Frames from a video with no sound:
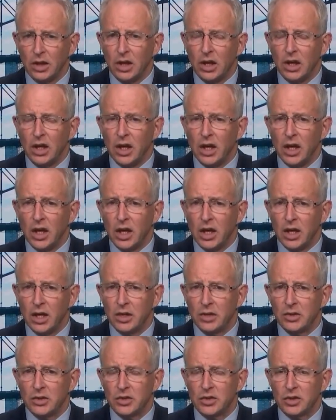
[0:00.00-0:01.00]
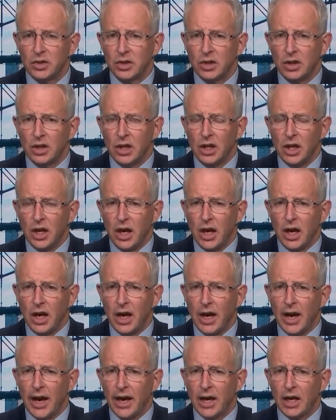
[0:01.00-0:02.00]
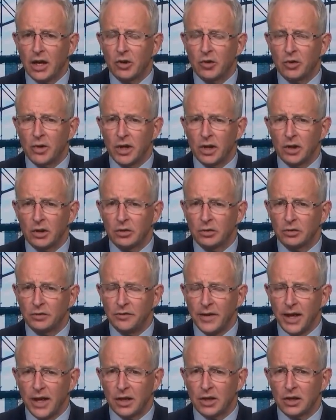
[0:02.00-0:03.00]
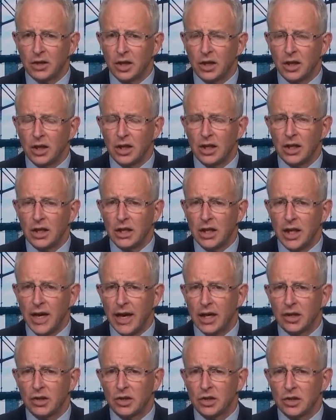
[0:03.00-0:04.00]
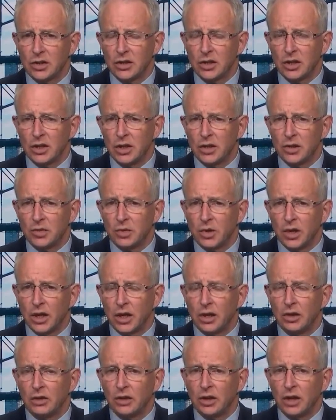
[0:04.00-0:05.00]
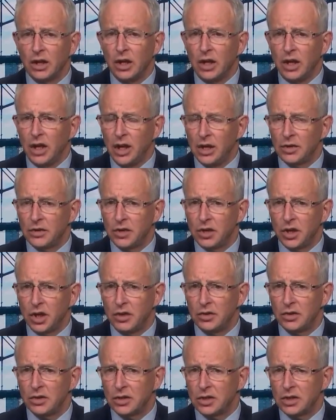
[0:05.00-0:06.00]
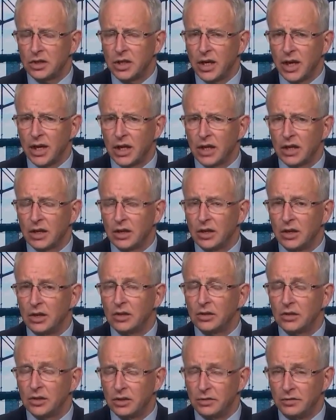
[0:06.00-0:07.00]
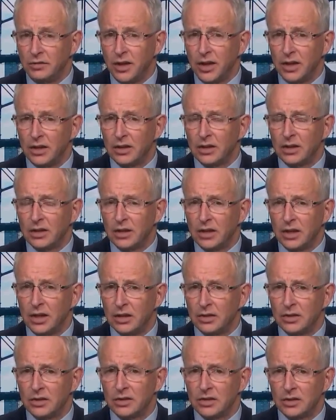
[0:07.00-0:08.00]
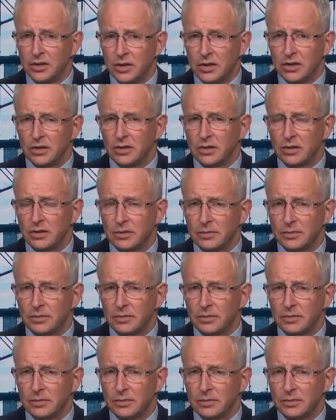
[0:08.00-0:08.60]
is a critical factor in the actions that Israel has chosen to take to defend its citizens.